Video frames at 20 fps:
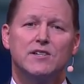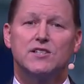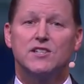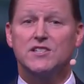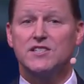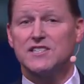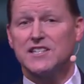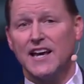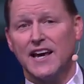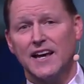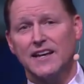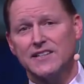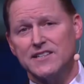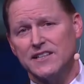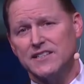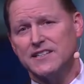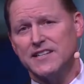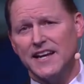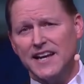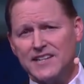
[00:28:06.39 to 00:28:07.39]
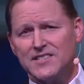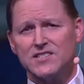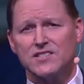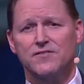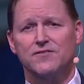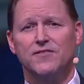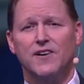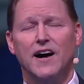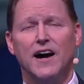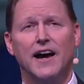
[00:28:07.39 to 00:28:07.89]
to
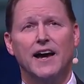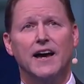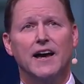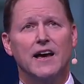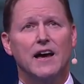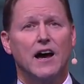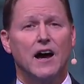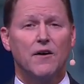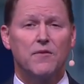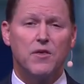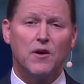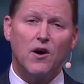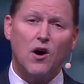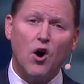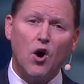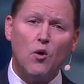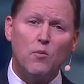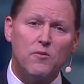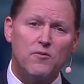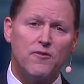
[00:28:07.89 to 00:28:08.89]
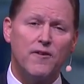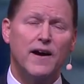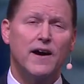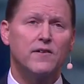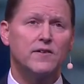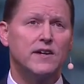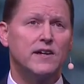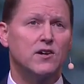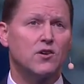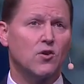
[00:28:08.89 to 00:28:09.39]
testify of the hope
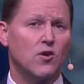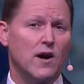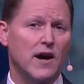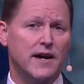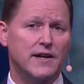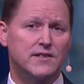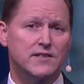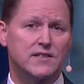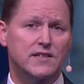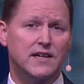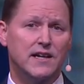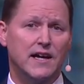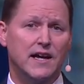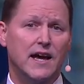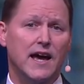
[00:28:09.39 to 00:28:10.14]
found in Christ